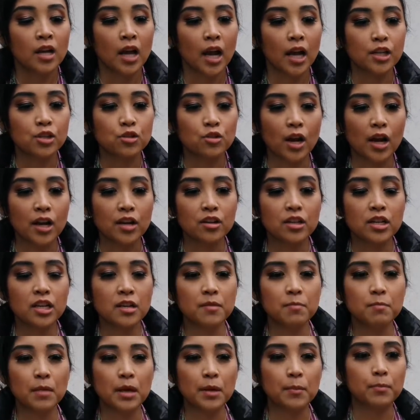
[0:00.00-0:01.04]
I try to
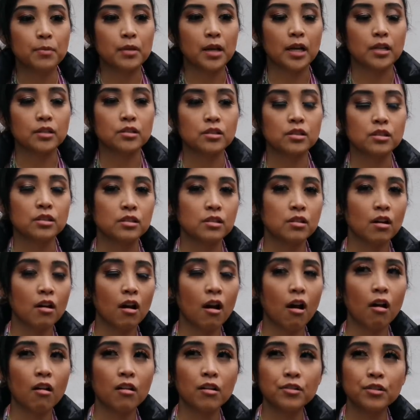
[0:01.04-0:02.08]
keep my planters
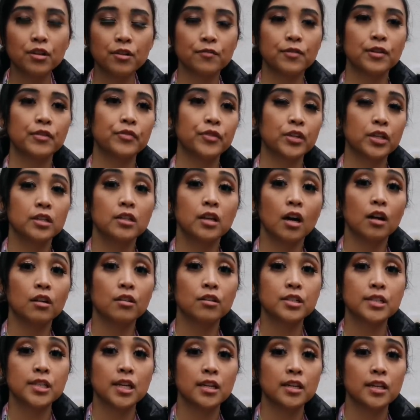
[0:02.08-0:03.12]
all under
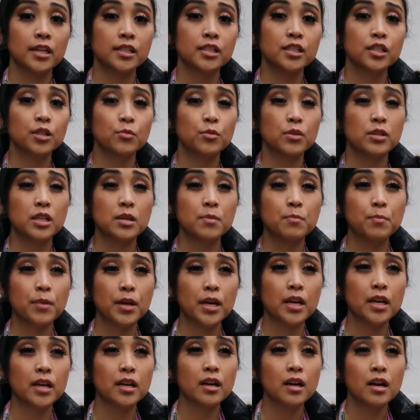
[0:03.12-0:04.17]
$15 unless they're really
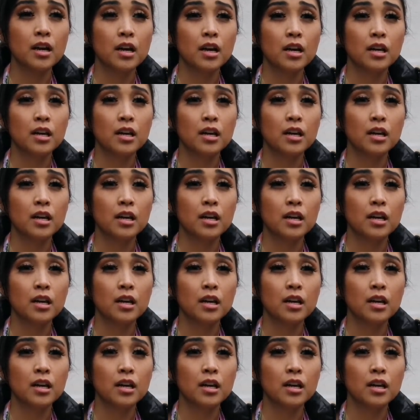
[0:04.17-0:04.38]
big